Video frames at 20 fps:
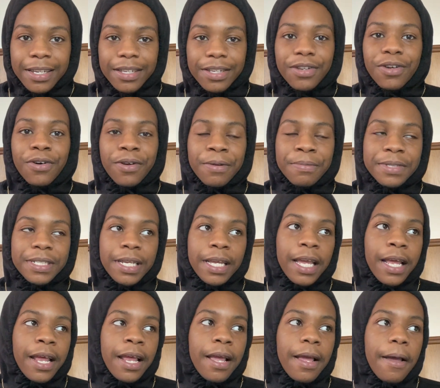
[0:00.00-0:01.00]
you know what I'm
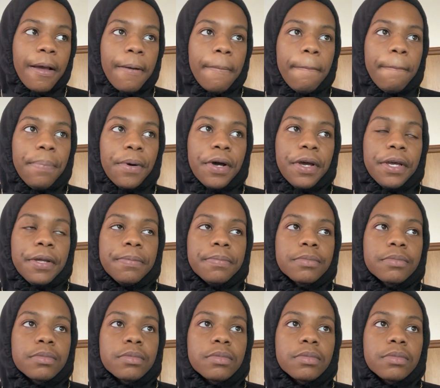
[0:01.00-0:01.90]
saying? But